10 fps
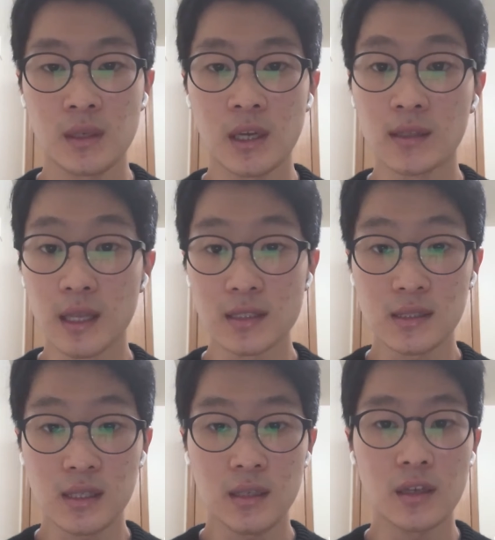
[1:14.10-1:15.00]
And
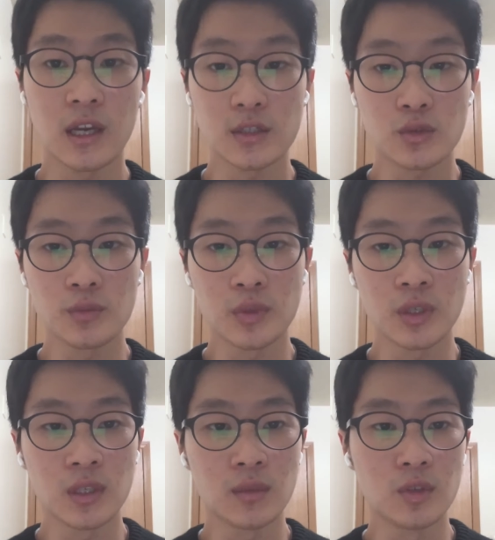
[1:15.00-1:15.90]
lastly, actual
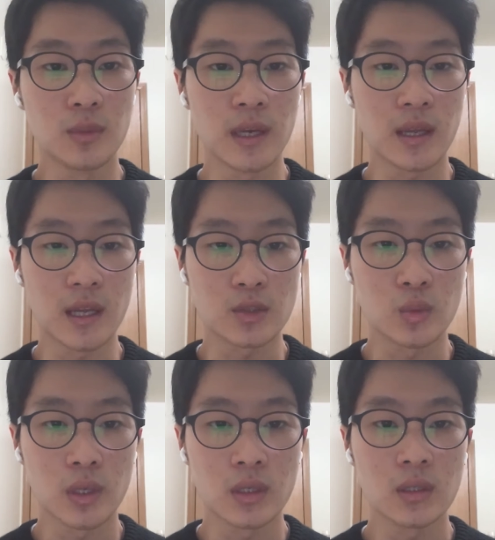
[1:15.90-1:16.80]
printing of pneumatic
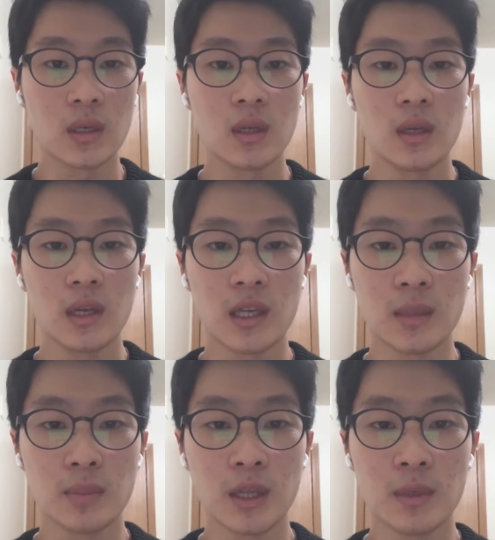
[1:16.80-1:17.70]
actuator and
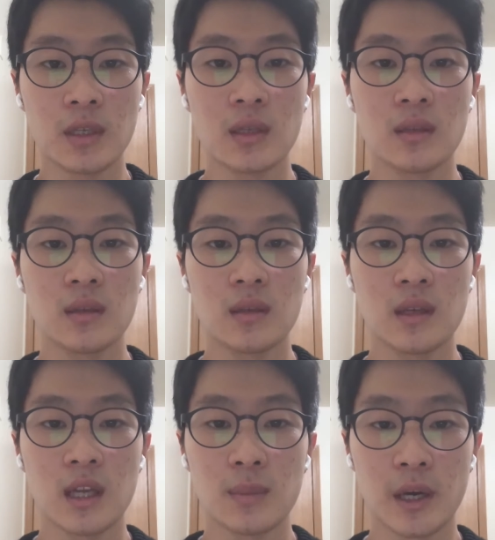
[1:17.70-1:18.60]
implement
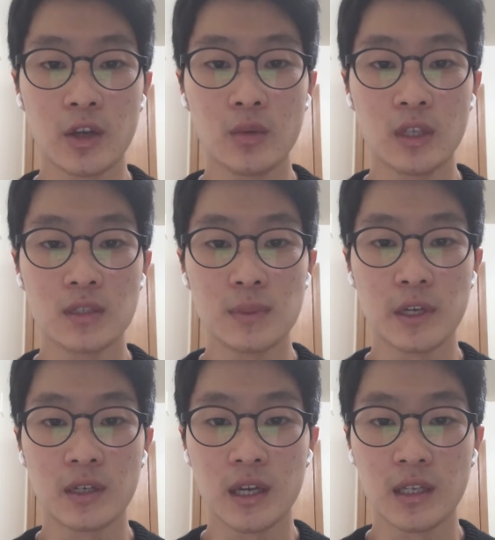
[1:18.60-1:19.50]
a
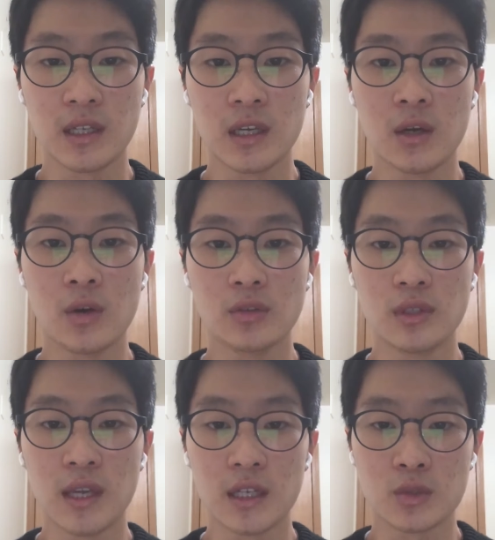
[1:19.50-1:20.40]
bio-inspired idea onto
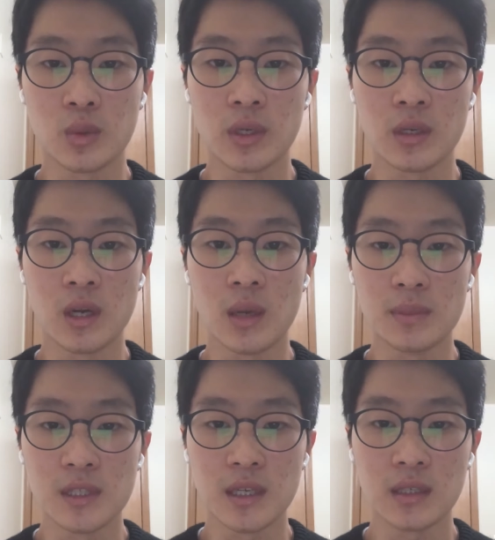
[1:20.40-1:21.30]
the actuator
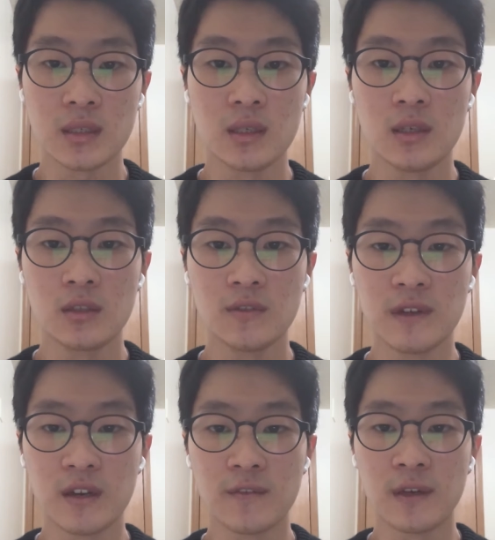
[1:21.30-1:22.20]
composite to
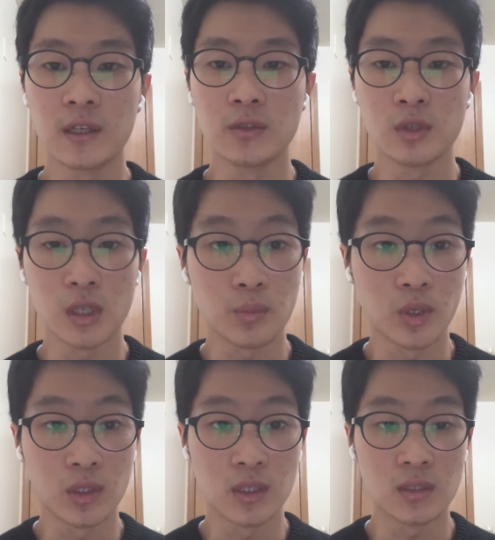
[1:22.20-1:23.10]
verify 3D
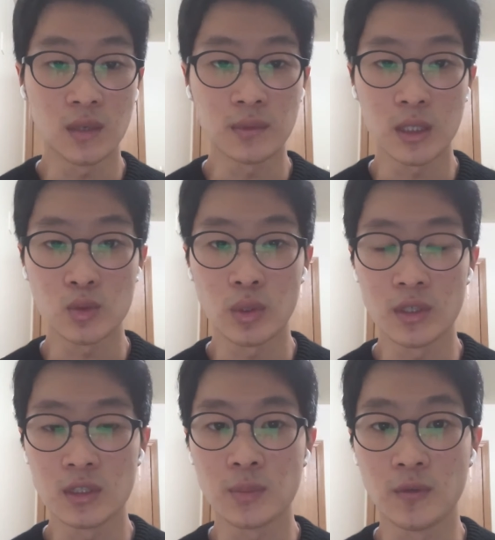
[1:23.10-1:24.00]
printed soft
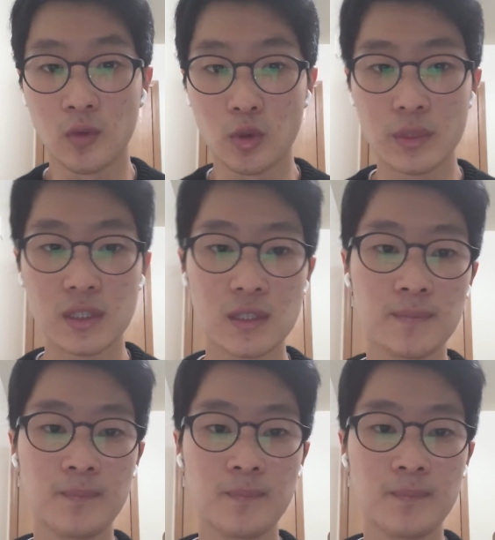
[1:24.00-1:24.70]
actuators performance.